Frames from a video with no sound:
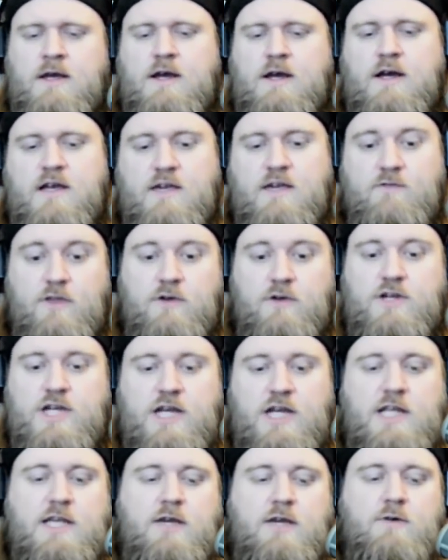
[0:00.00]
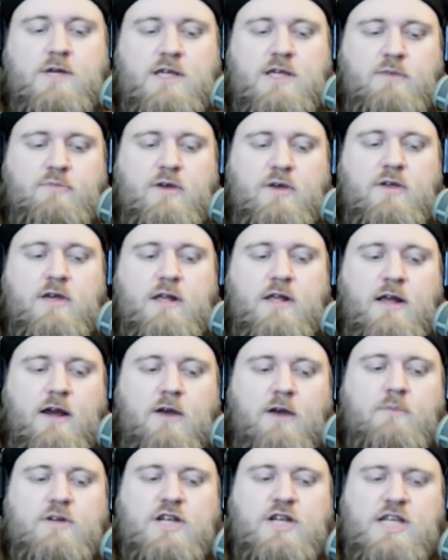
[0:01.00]
uh, even though she too is a
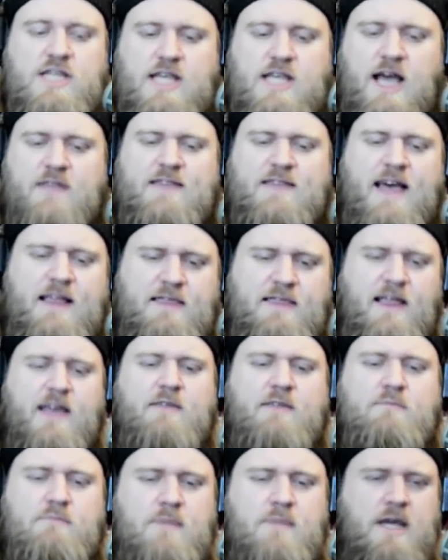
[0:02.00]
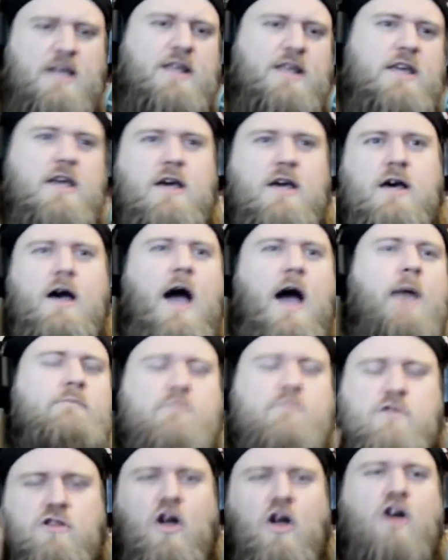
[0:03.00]
billionaire, but she's got that like media,
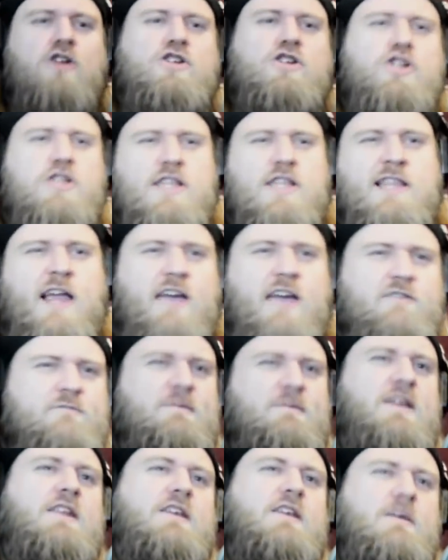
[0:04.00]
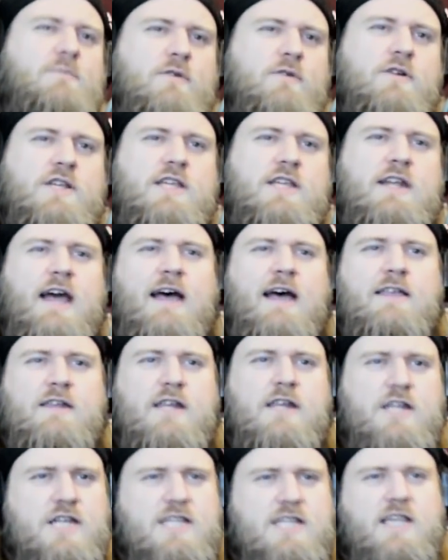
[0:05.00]
I'm larger than life media
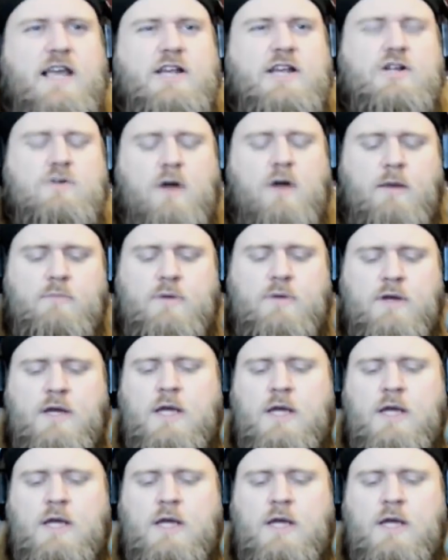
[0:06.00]
personality, just like Trump.